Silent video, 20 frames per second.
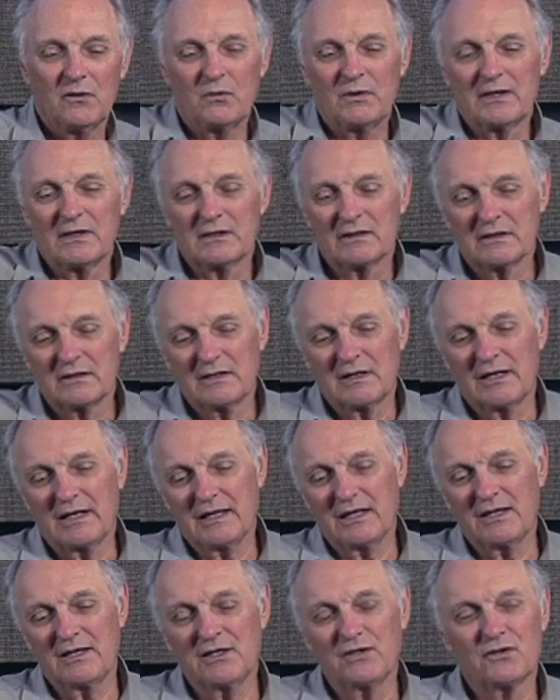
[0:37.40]
Well,
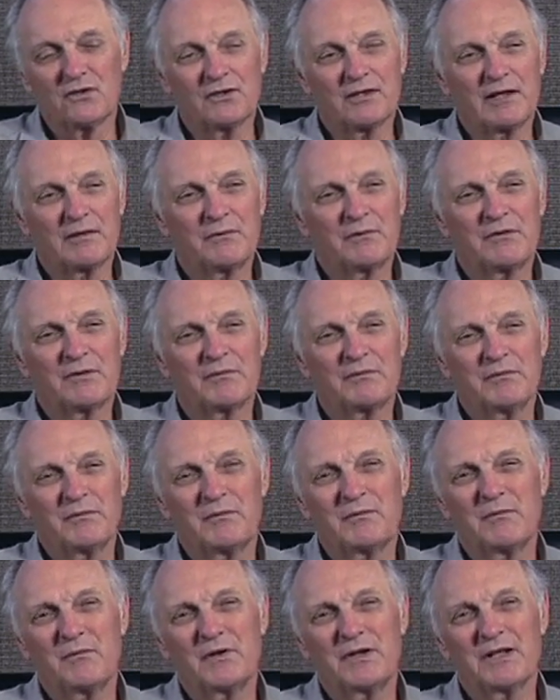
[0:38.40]
you know,
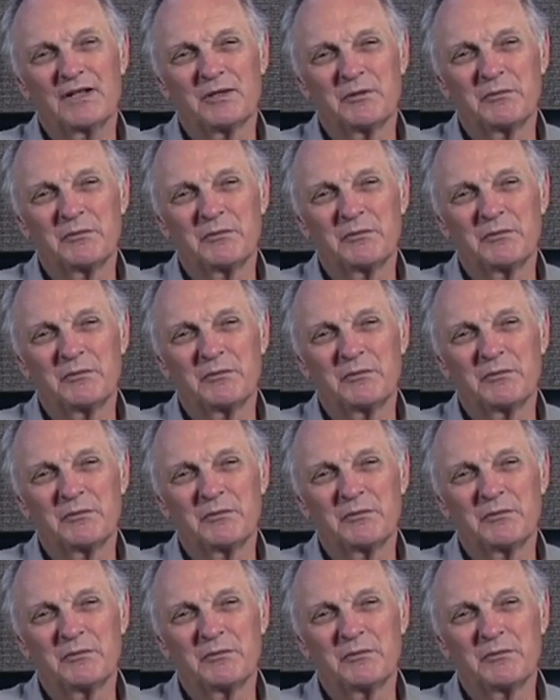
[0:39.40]
one of